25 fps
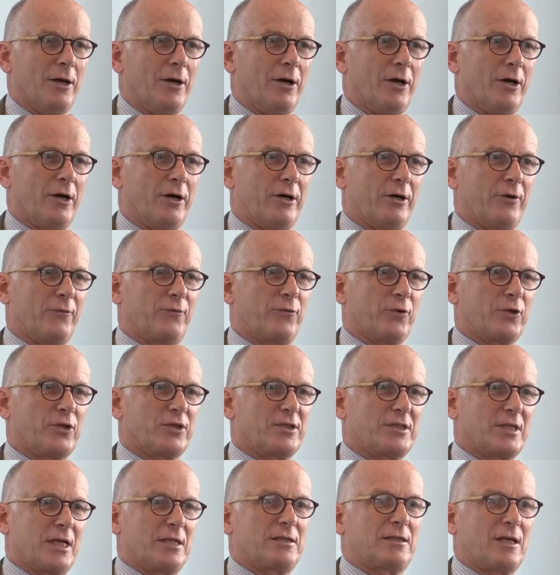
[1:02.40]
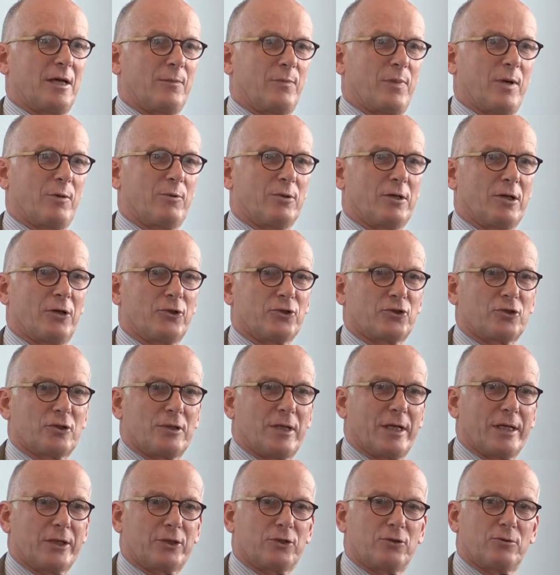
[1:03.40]
For the setup, I would
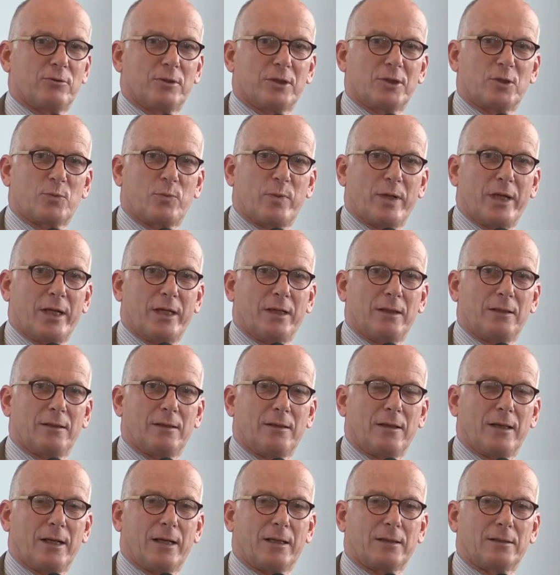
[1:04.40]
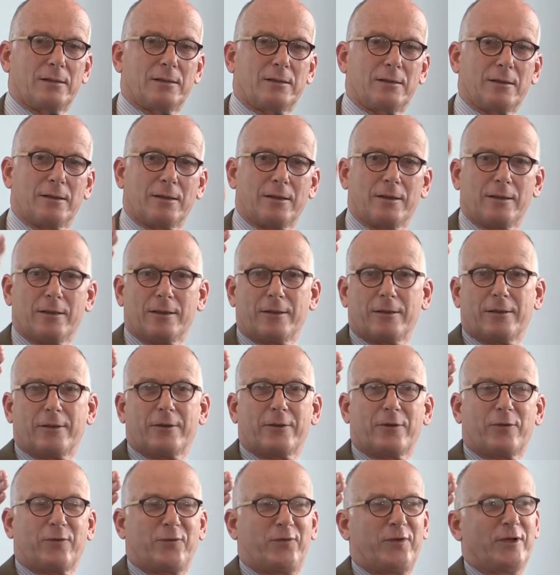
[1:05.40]
also like to explain that
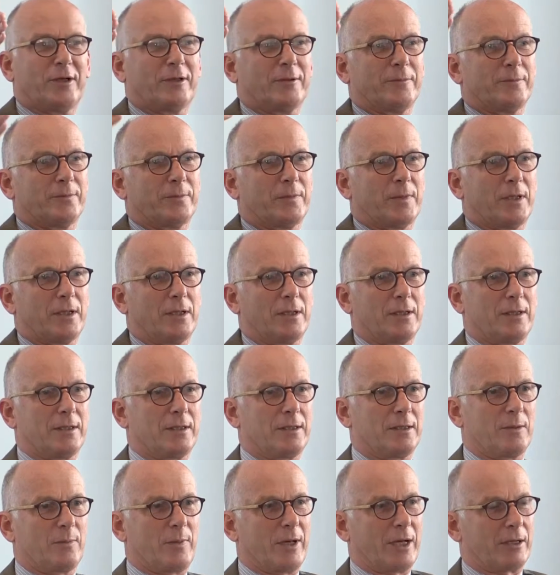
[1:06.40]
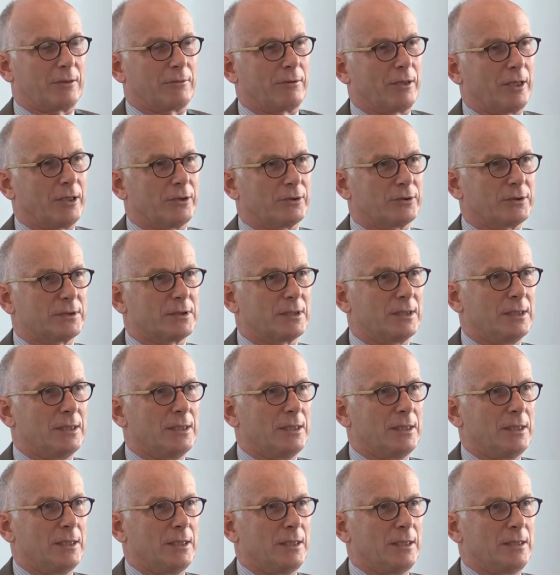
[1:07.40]
the film in the background
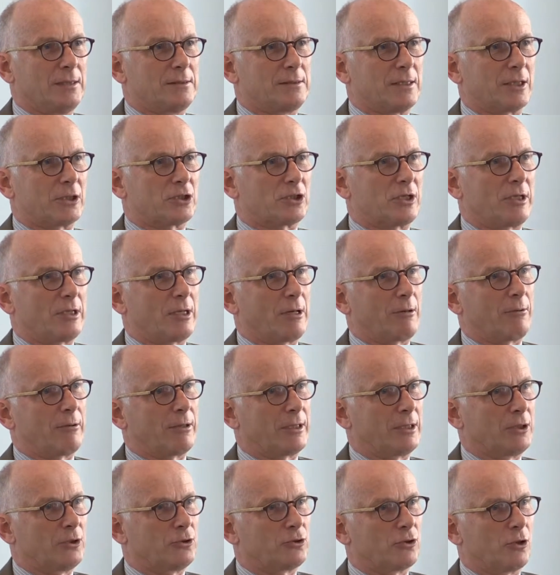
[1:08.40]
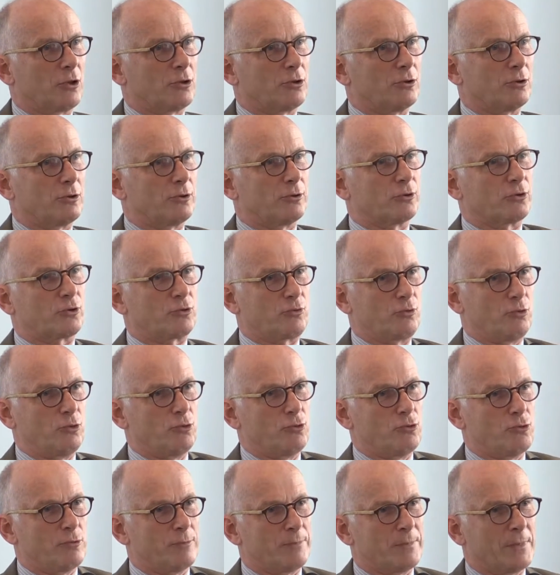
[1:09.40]
is actually our internal
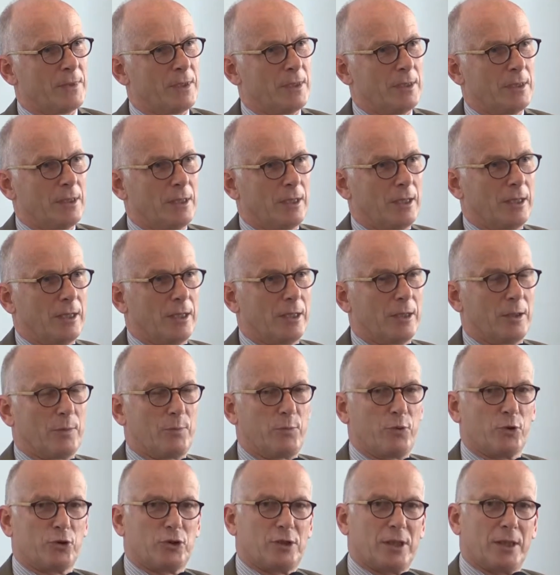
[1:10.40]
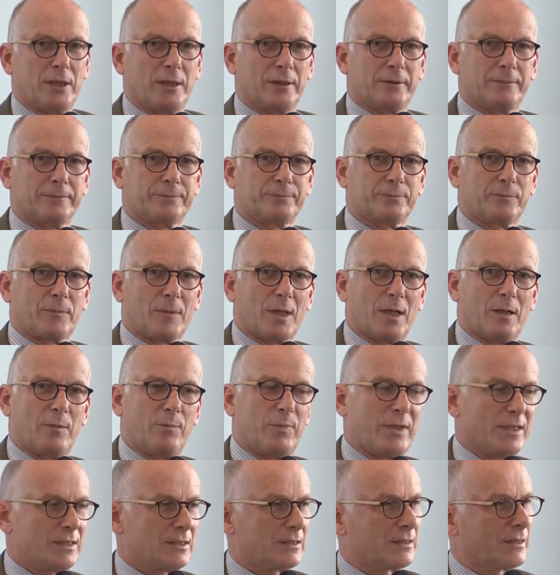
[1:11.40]
crew putting
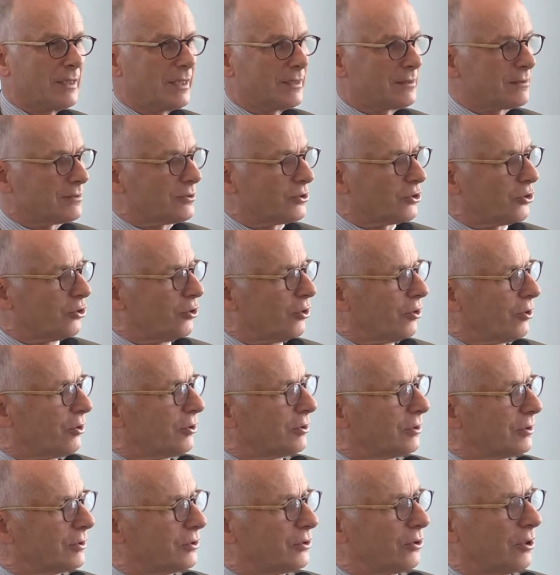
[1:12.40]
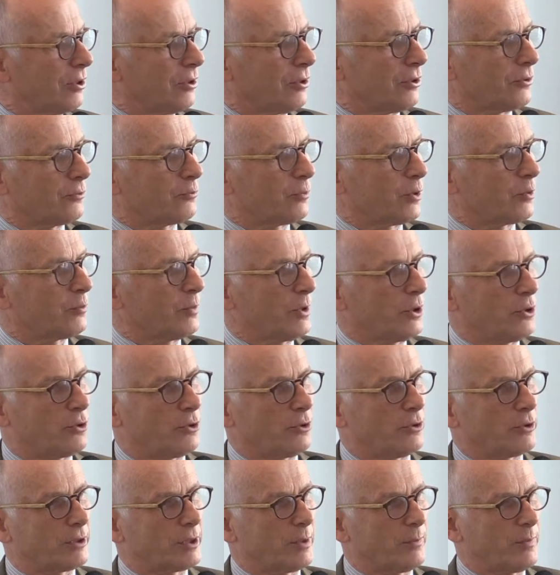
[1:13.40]
best lessons learned on what we
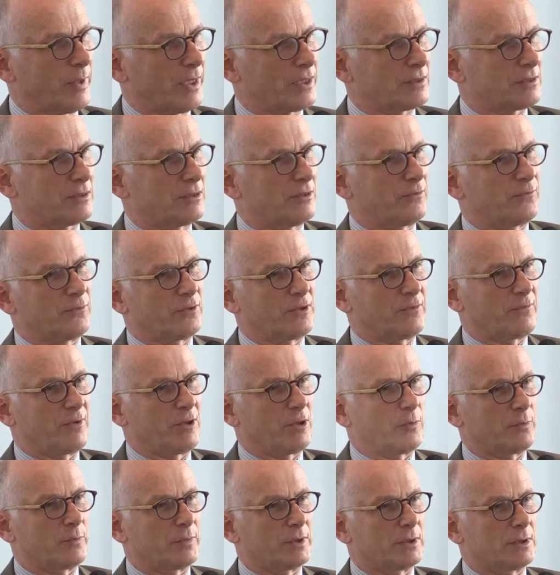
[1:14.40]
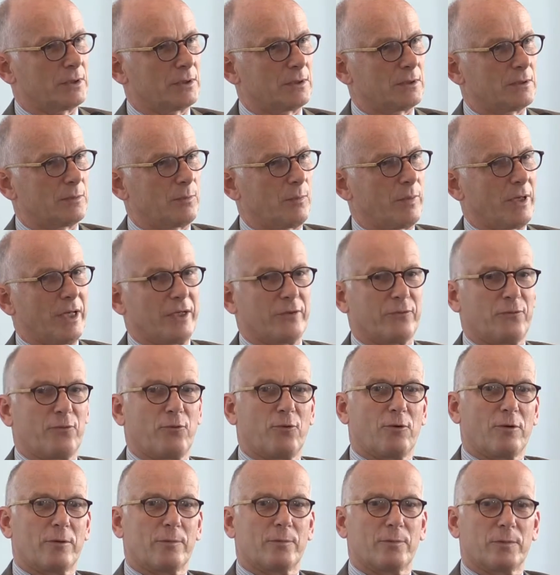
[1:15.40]
call capacity for development
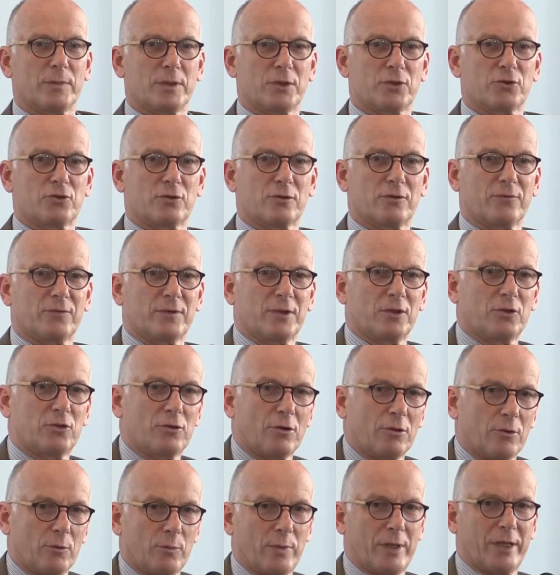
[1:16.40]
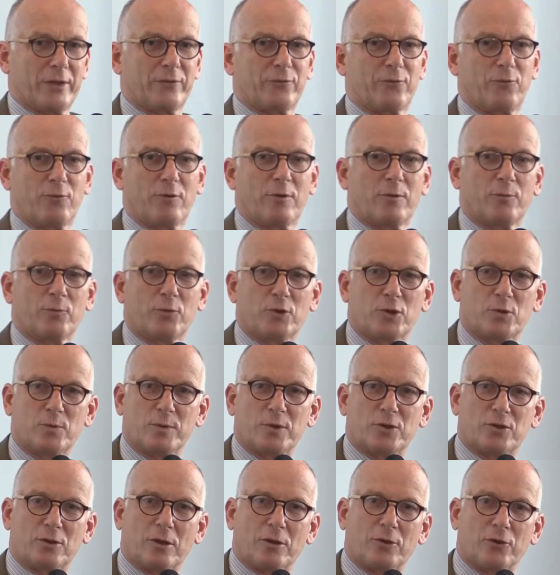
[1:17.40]
platform. It's sort of an internal platform which
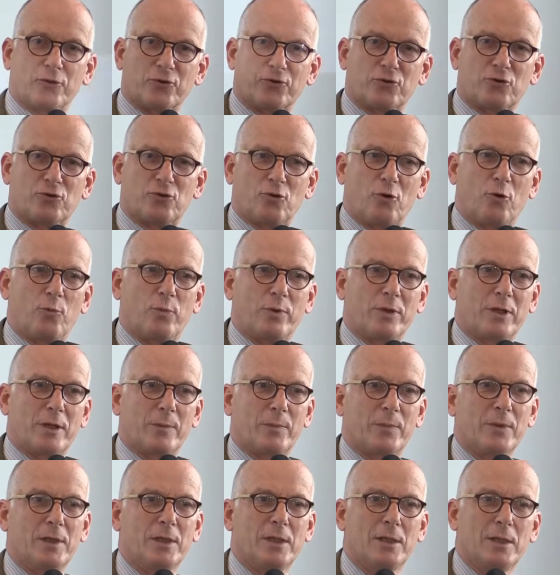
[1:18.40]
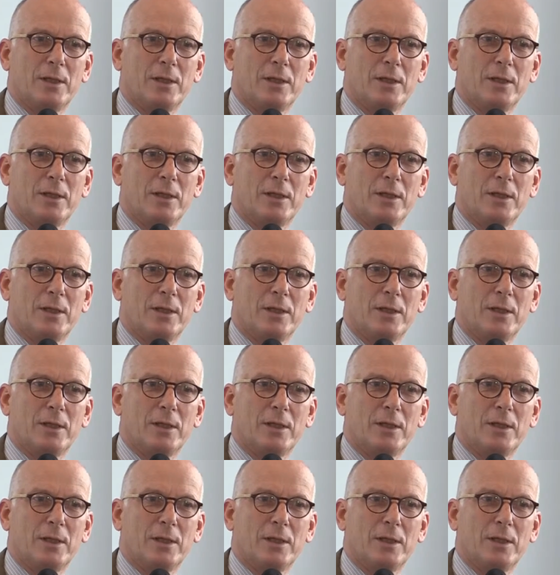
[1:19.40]
we start also to open up